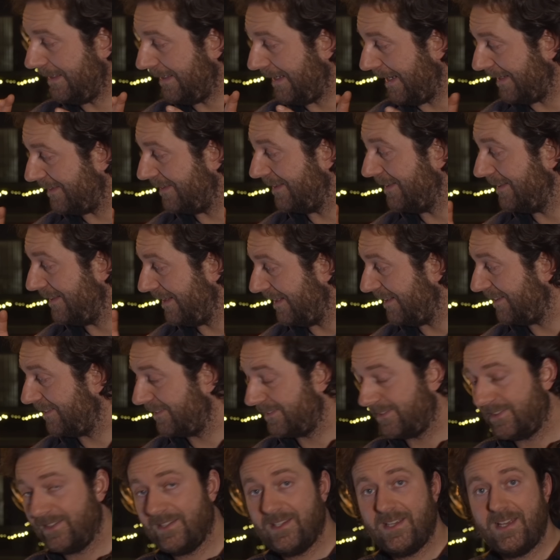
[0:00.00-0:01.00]
getting
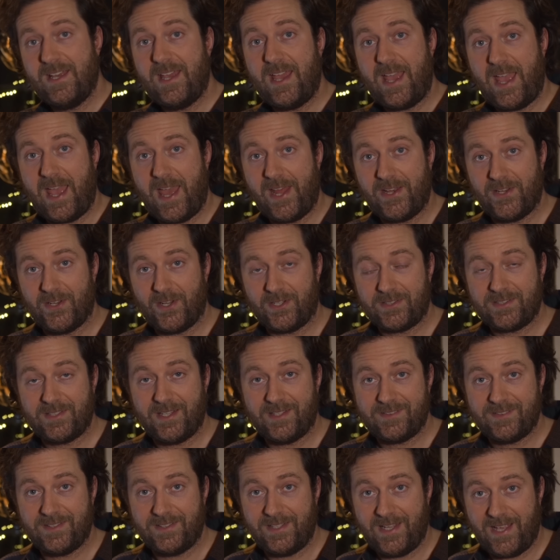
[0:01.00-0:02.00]
this and not
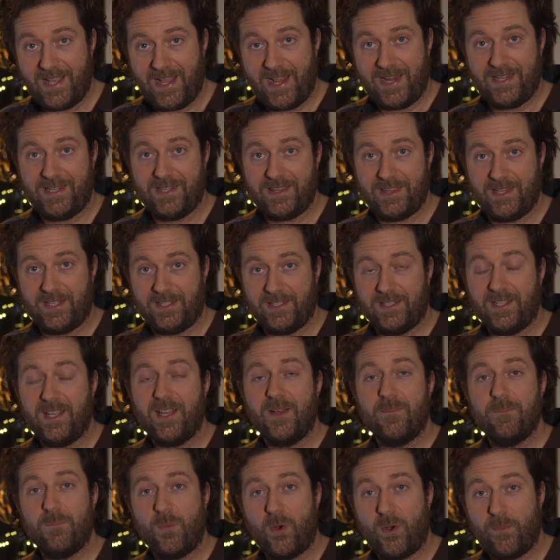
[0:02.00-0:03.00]
getting anything.
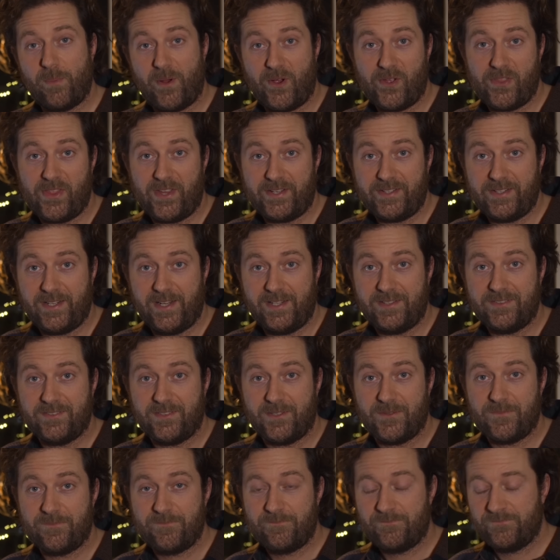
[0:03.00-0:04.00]
More about that
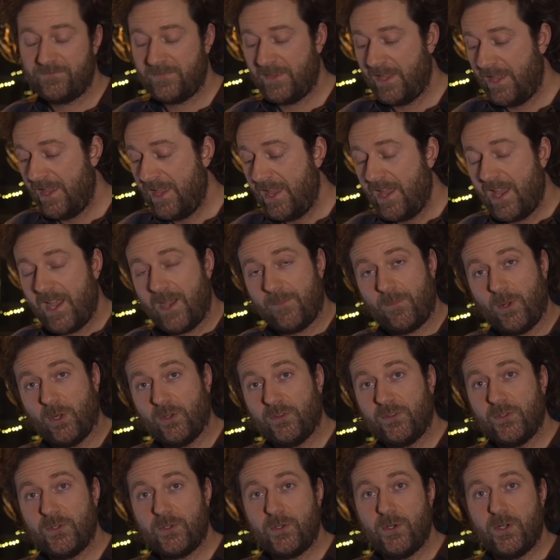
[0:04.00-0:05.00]
later. I'm
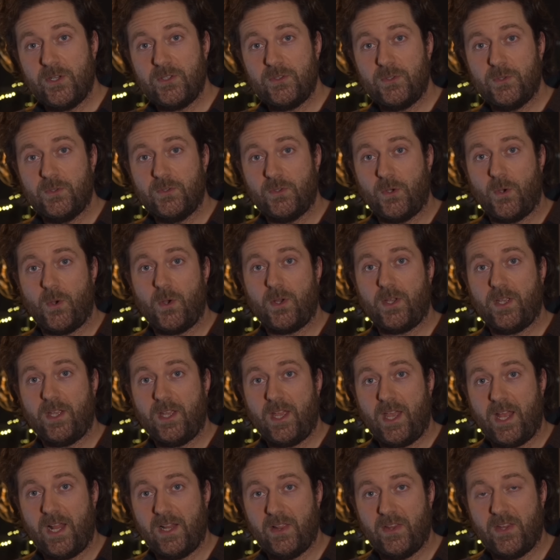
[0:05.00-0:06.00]
also going to talk
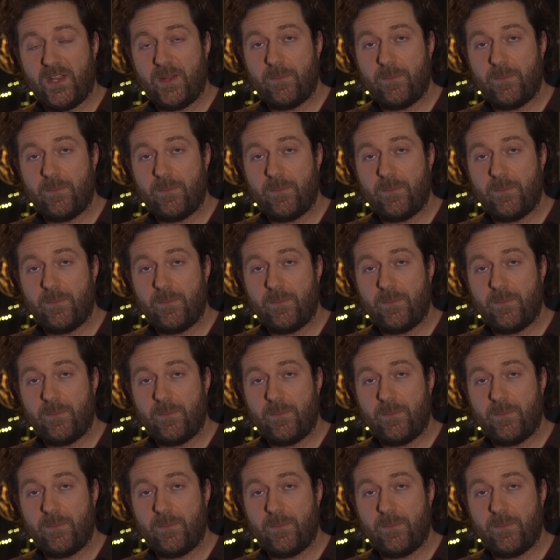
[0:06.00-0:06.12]
a lot